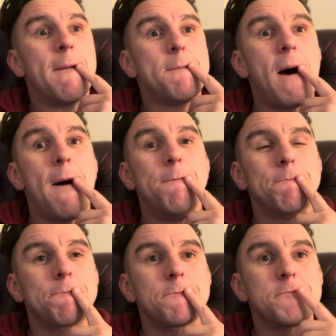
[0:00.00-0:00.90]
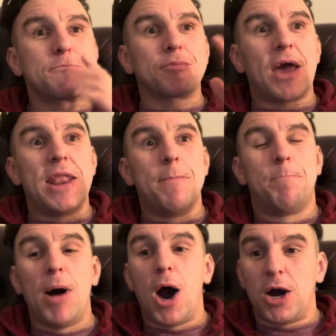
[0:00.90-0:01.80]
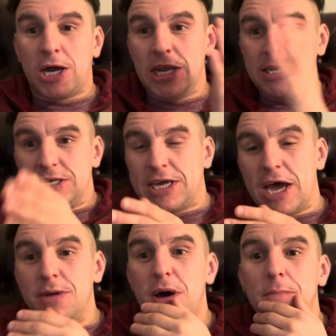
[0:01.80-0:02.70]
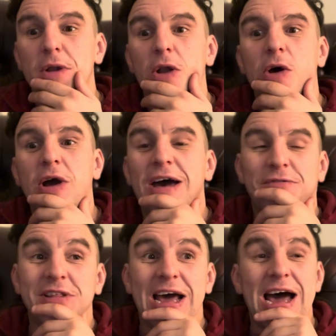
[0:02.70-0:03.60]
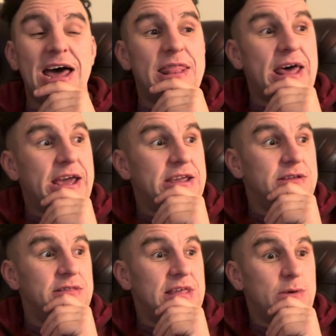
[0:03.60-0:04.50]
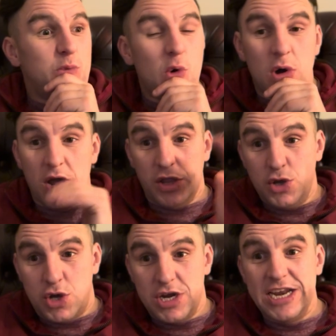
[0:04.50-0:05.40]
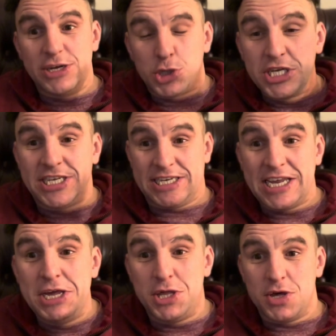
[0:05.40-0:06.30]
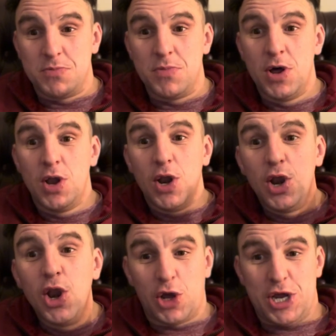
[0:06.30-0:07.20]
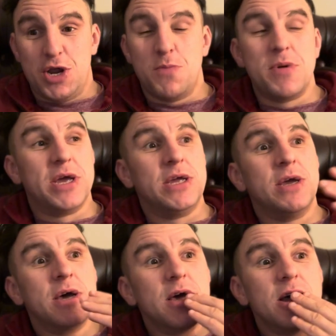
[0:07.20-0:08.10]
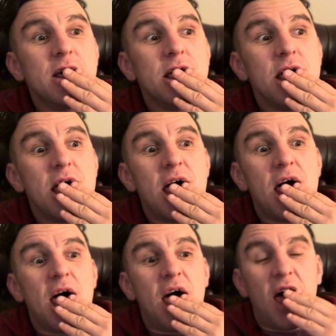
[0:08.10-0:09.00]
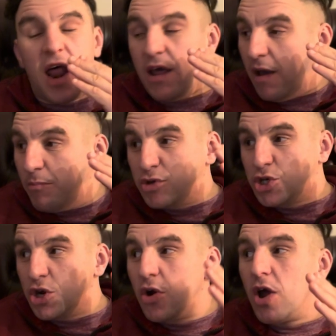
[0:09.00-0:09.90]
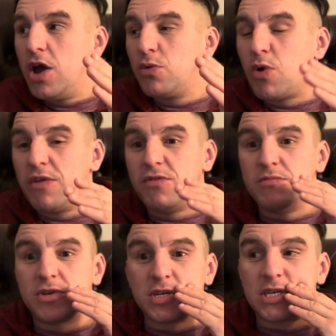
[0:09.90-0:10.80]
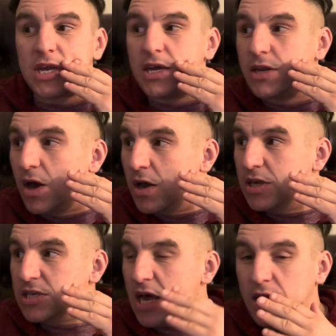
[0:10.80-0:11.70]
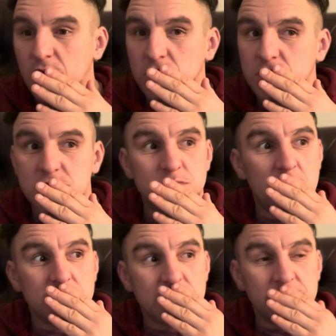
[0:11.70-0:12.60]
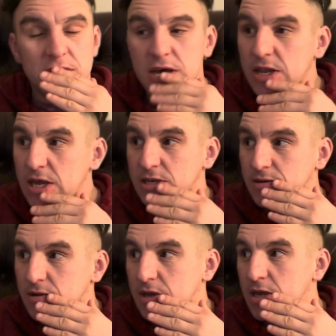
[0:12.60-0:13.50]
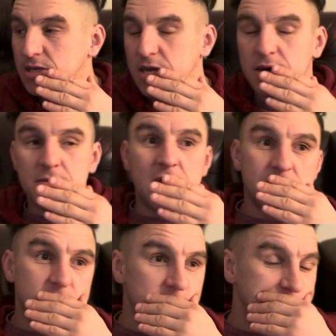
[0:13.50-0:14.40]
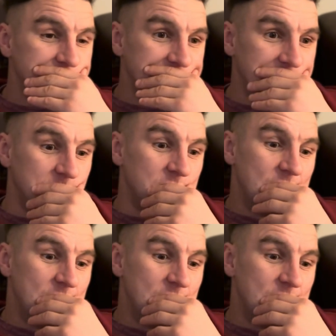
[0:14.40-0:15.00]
And then Barclays came up not long after that, and they walked. You could literally see them looking at me. And I'm sure I heard one of them just say, like, is that Lockwood Smocks over there? Let's get set up next to him. So